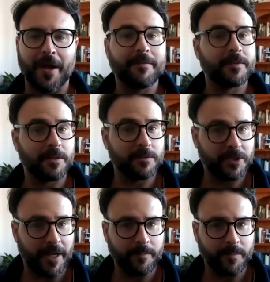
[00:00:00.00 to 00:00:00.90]
have a little
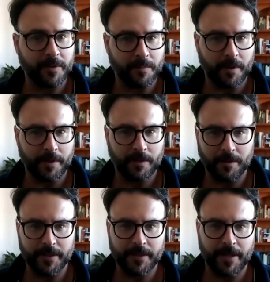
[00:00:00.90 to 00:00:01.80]
chat with my
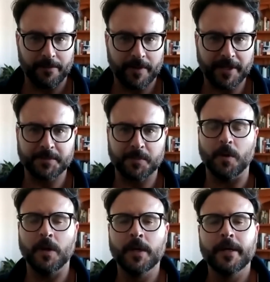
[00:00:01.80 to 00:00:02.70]
colleague, Catherine Cashmore.